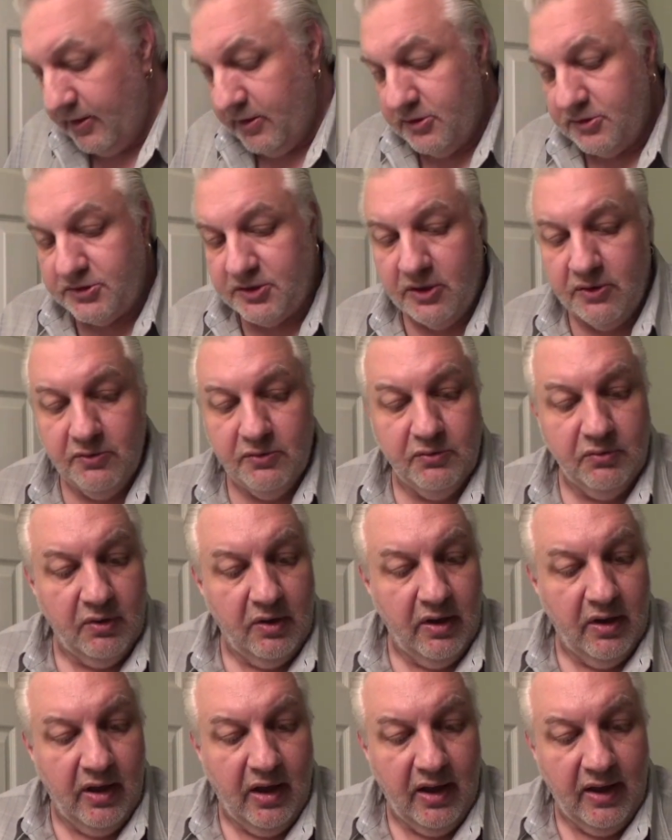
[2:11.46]
so
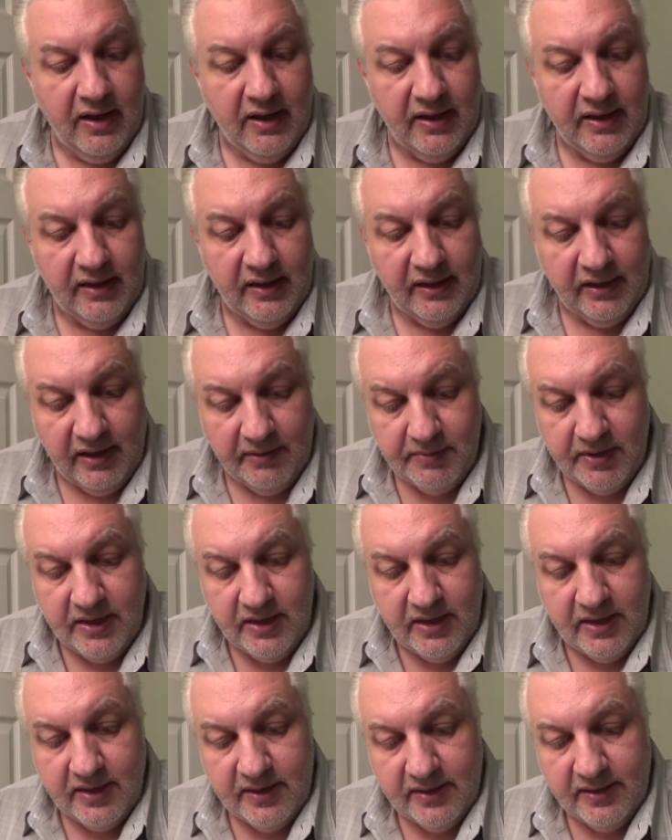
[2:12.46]
uh, let
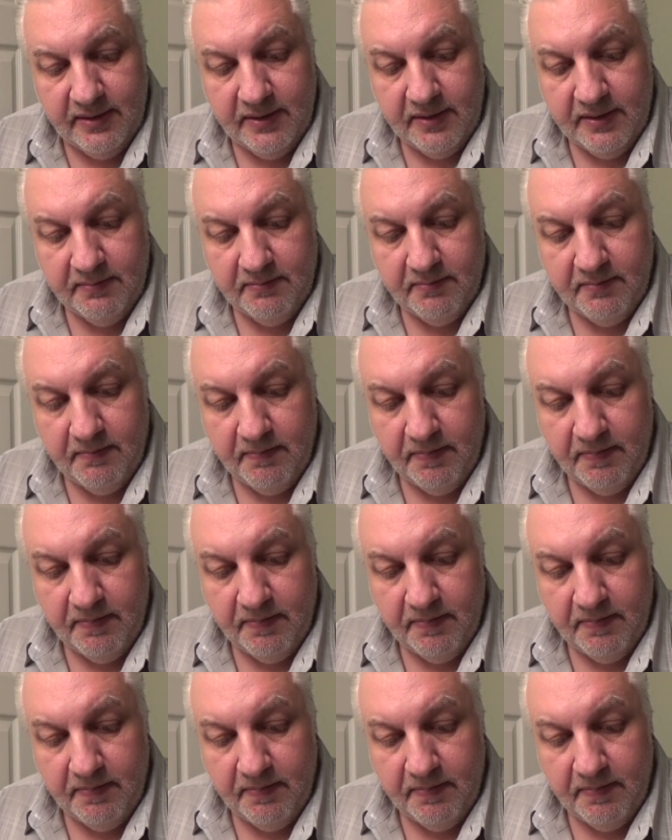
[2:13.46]
me uh,